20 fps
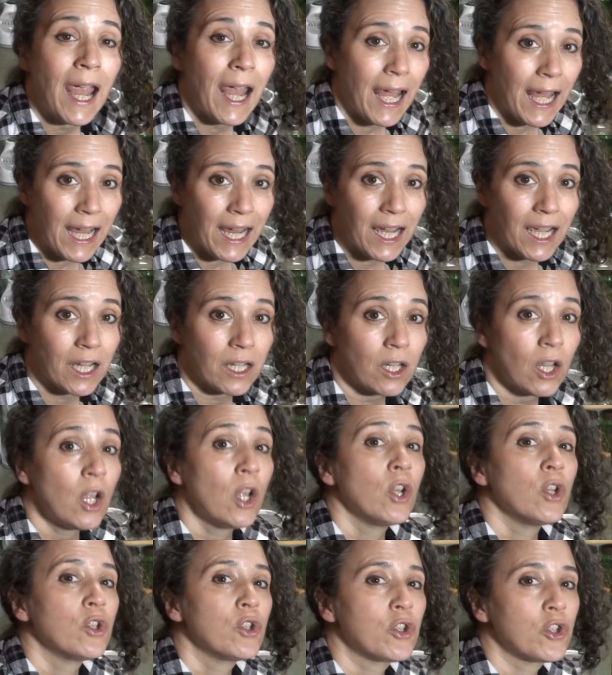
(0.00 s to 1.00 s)
and
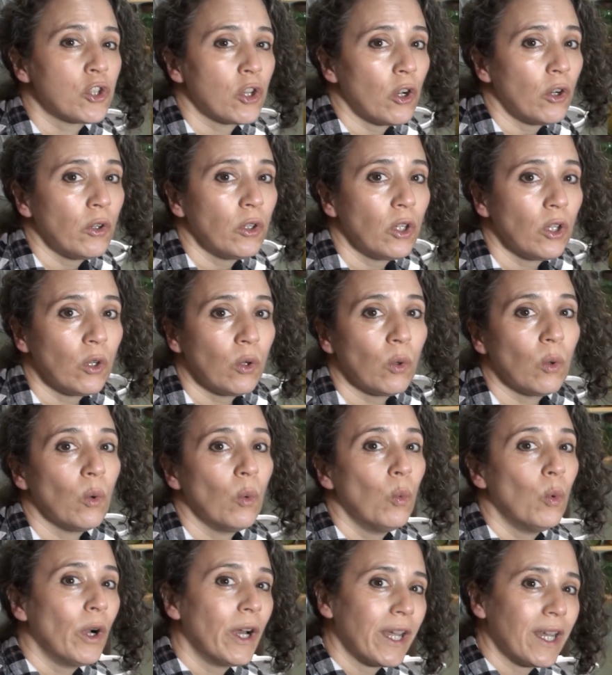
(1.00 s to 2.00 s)
show you
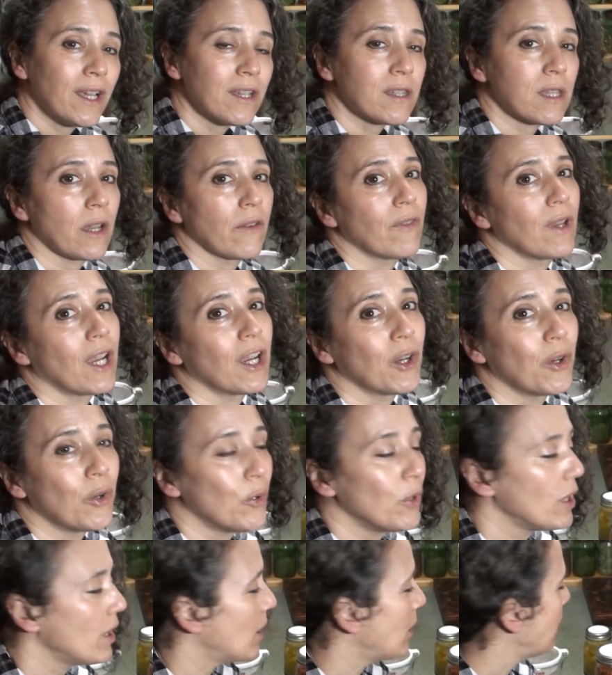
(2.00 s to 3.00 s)
what else I've got
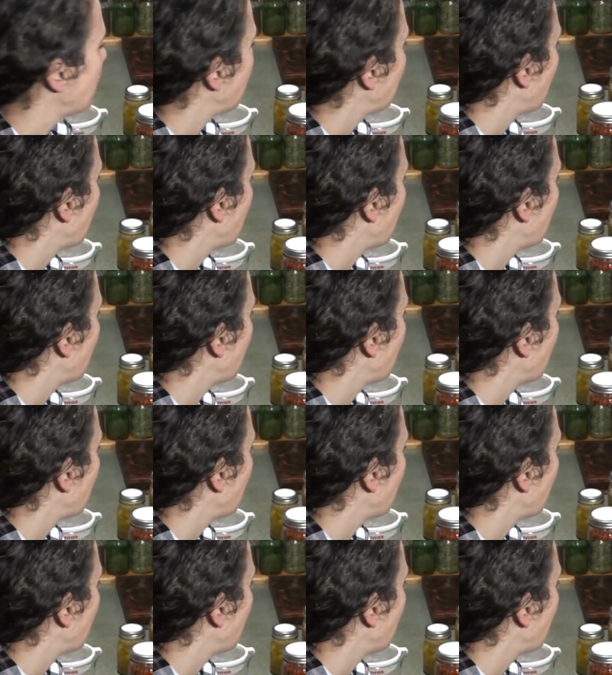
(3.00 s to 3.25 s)
going on.